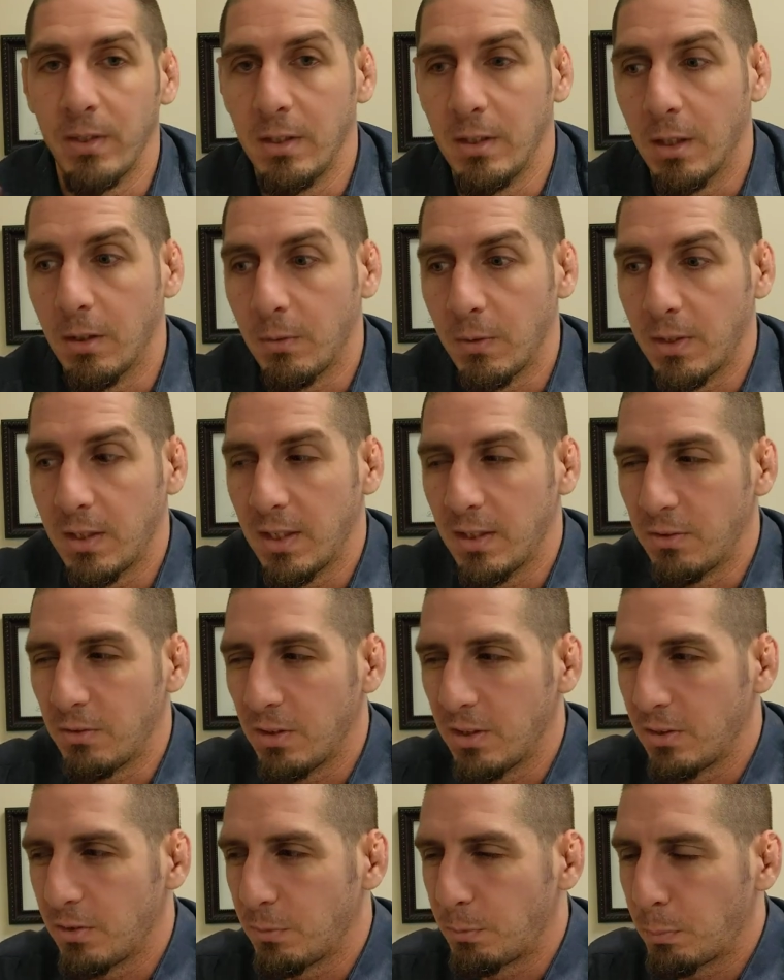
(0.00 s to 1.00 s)
And
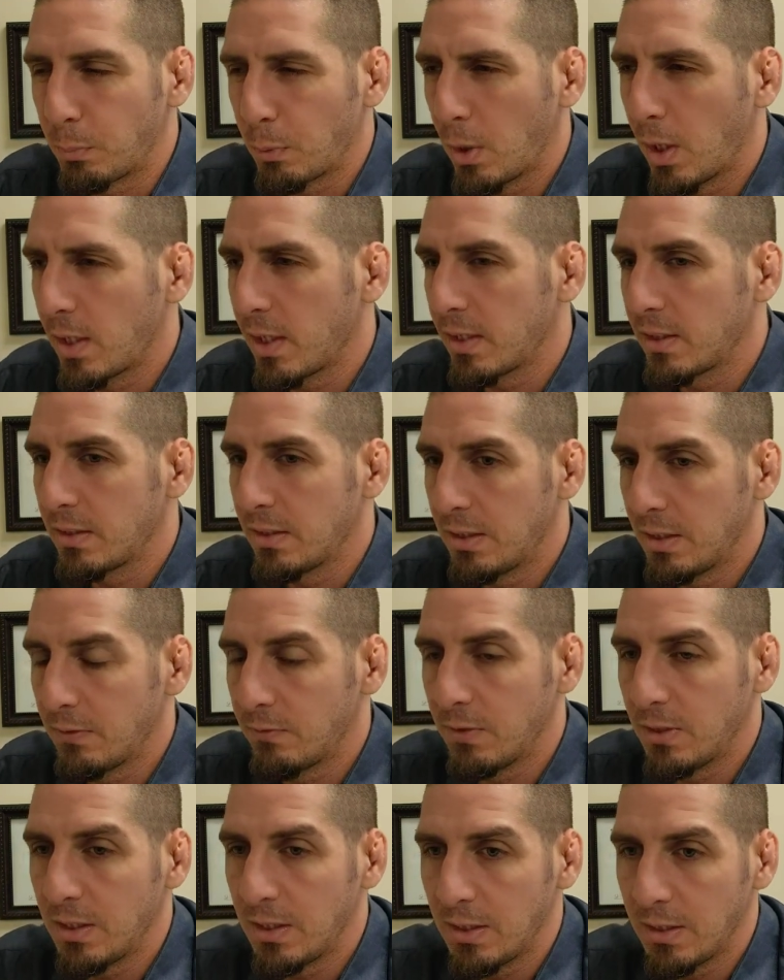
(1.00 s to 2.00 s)
is
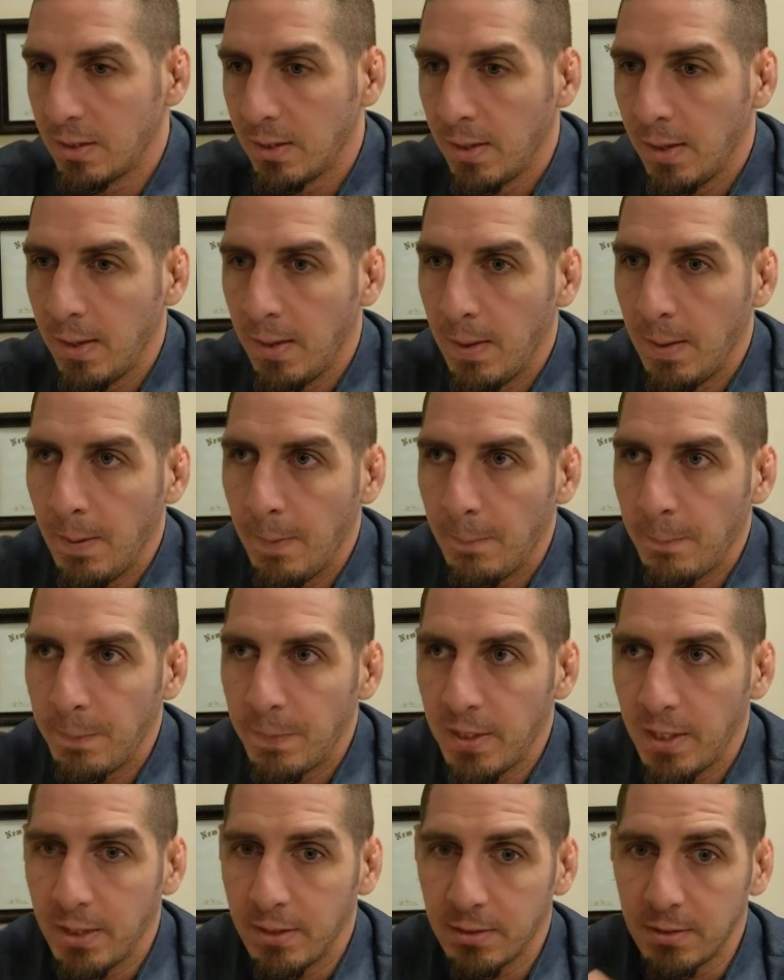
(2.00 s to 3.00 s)
productivity
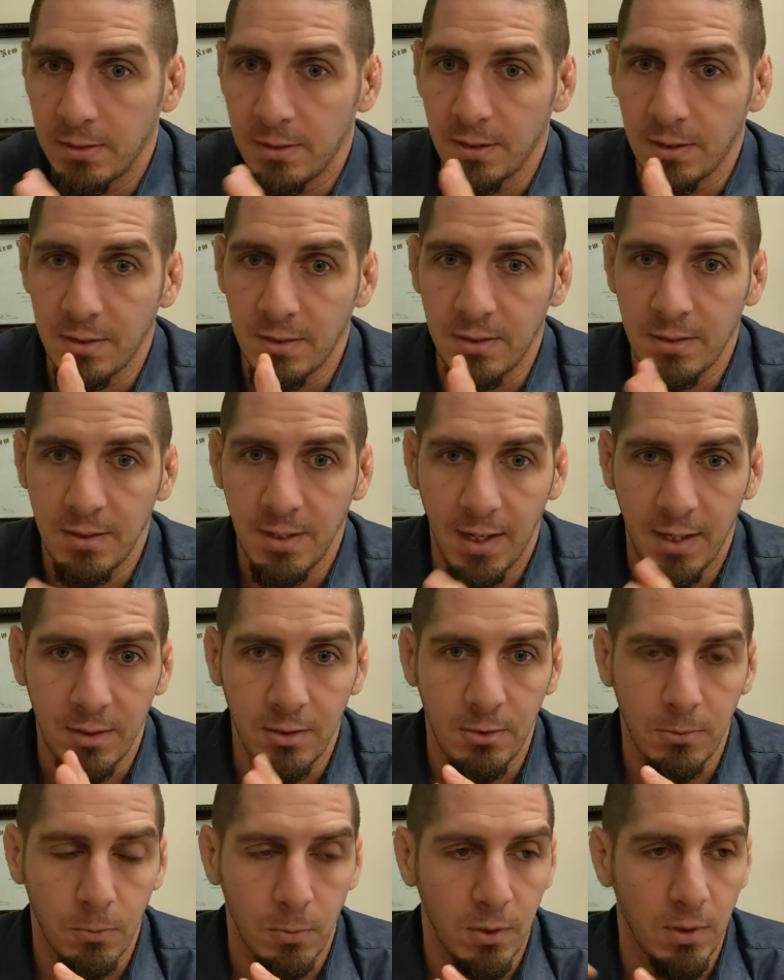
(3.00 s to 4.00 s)
and
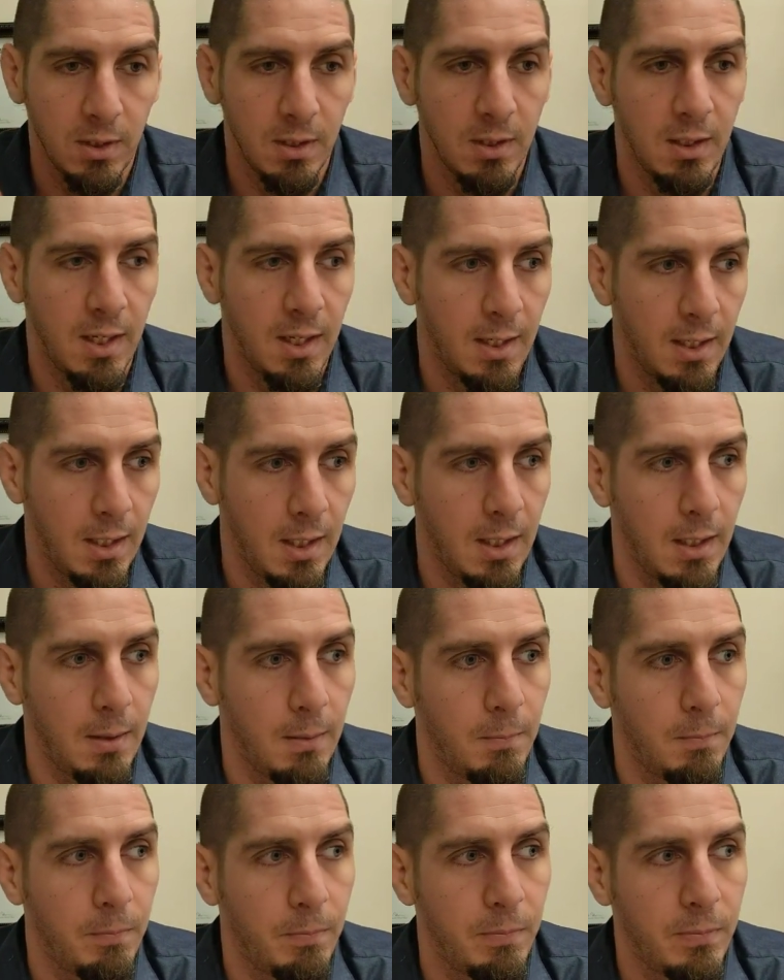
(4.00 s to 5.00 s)
success
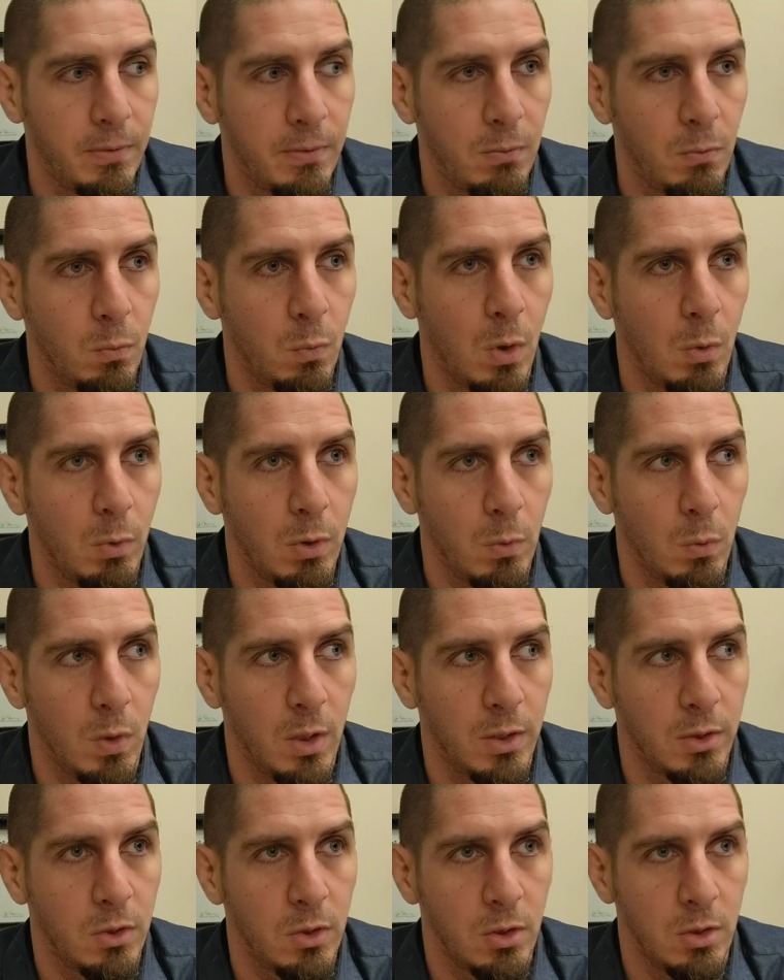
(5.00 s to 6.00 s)
really what we
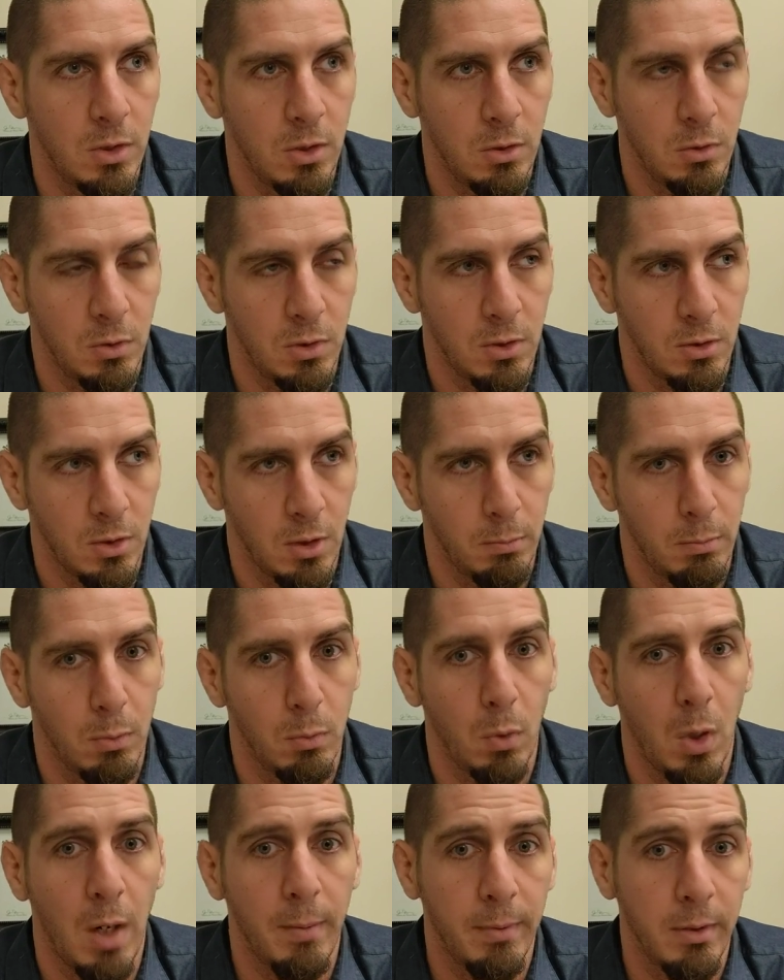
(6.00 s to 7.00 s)
want to use as our
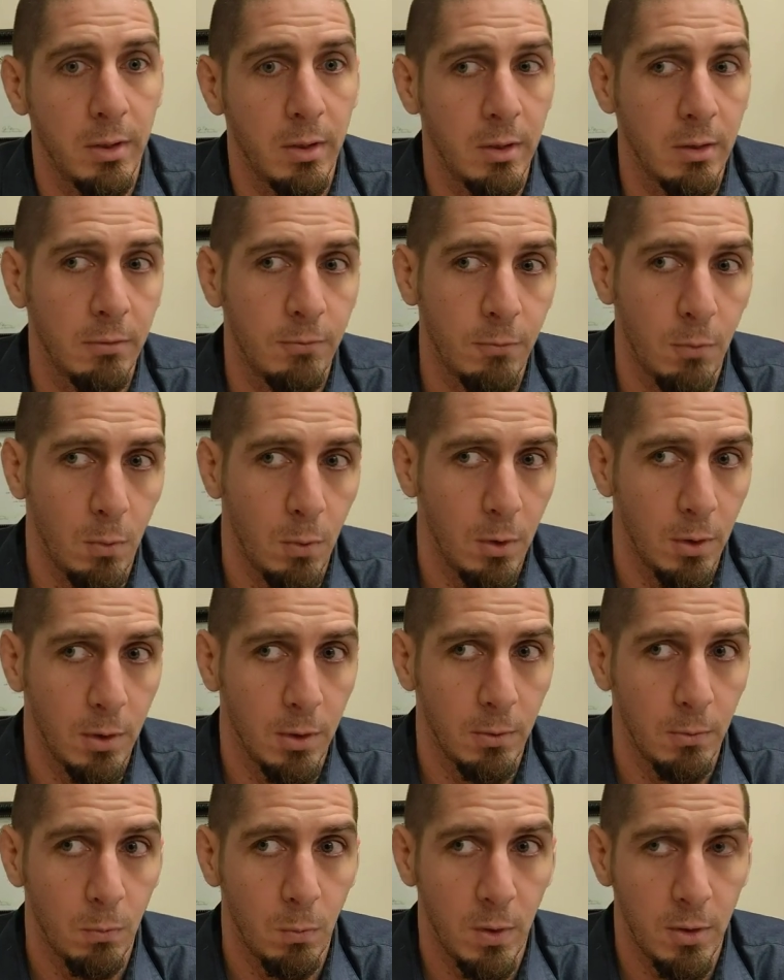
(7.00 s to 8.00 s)
barometer
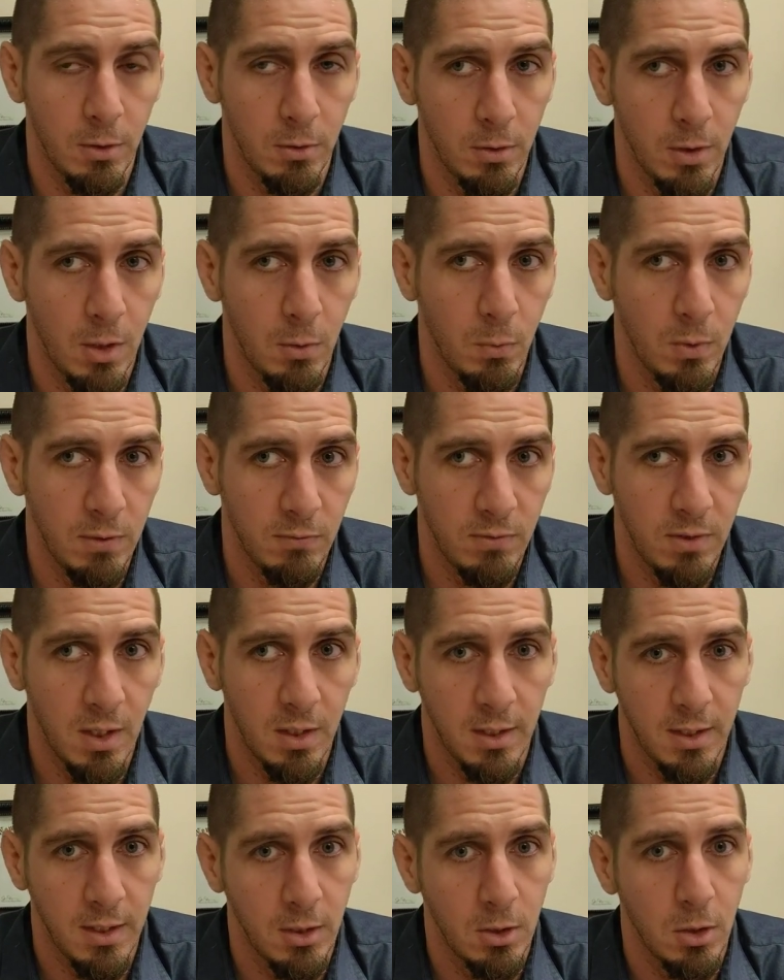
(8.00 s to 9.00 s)
for whether or not we've
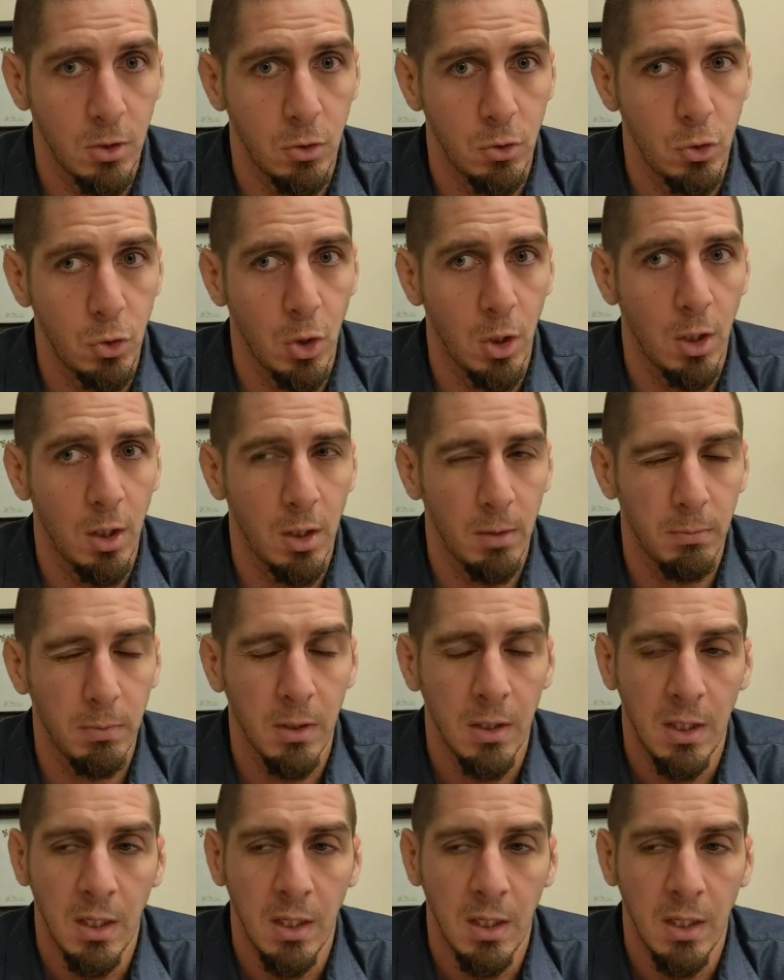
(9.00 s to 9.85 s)
done a good job?